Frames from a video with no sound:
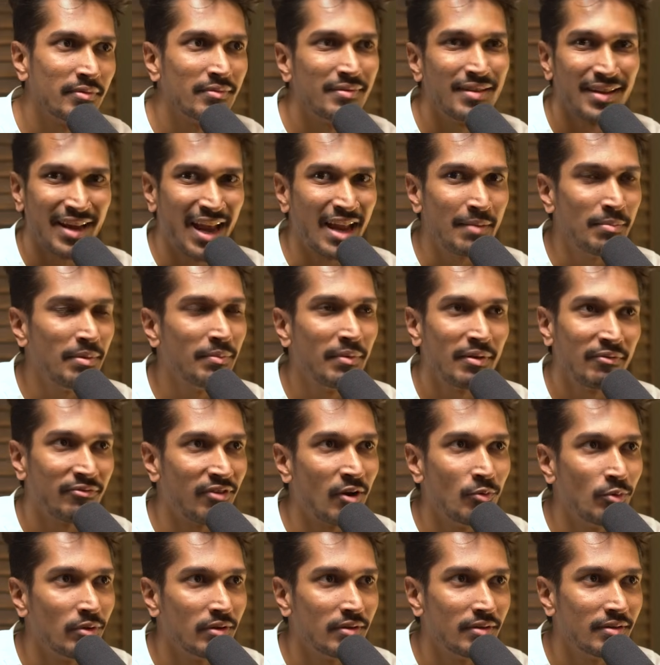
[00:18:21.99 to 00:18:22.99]
It can be my
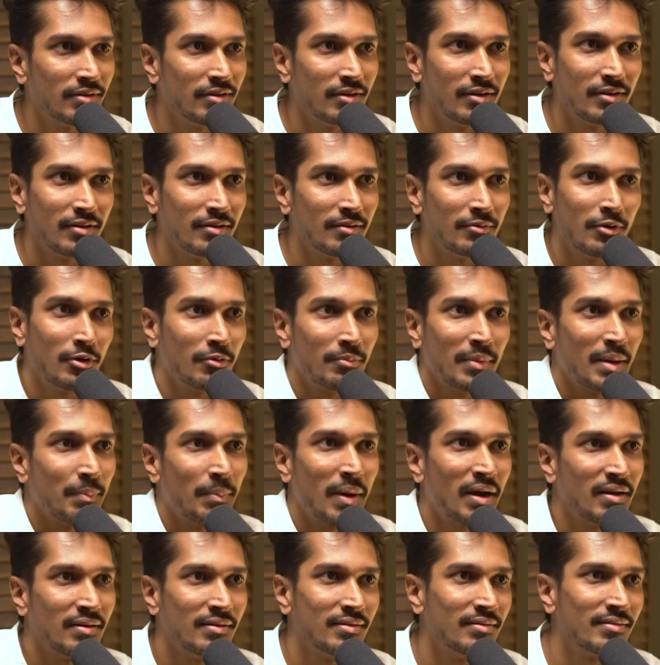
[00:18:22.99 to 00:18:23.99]
founder or my
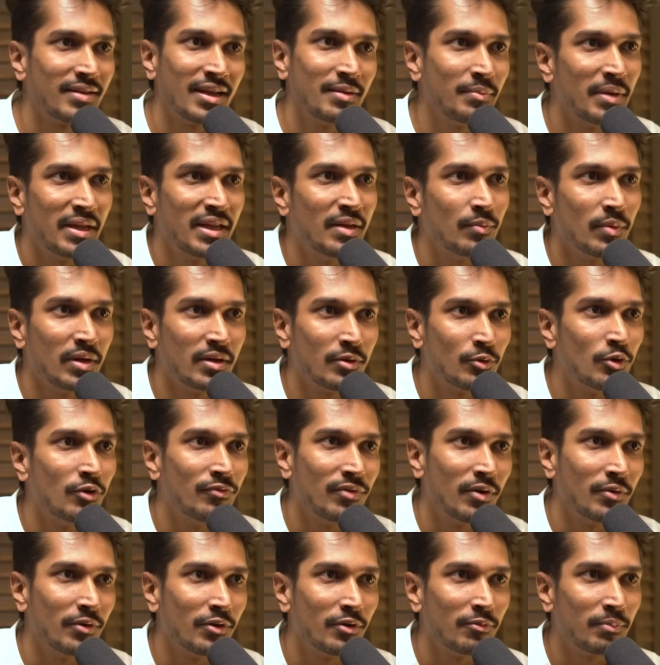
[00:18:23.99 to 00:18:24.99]
partner, can be anyone,
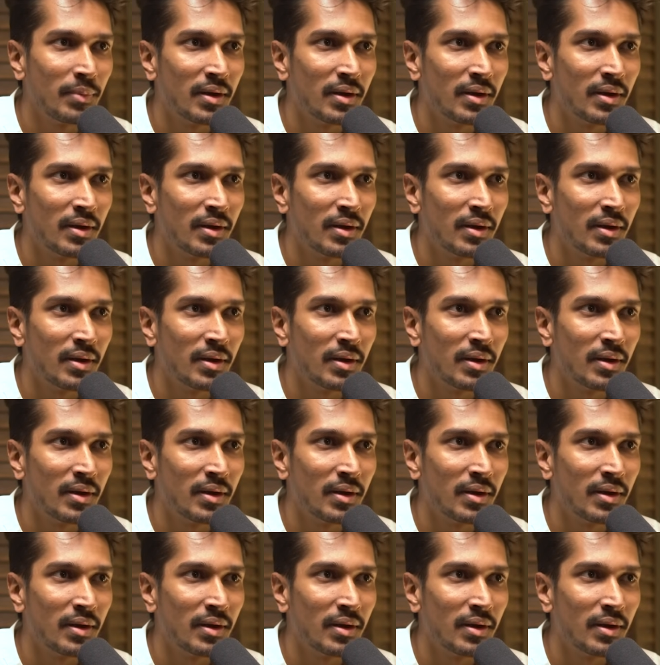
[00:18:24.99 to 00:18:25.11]
co-founder or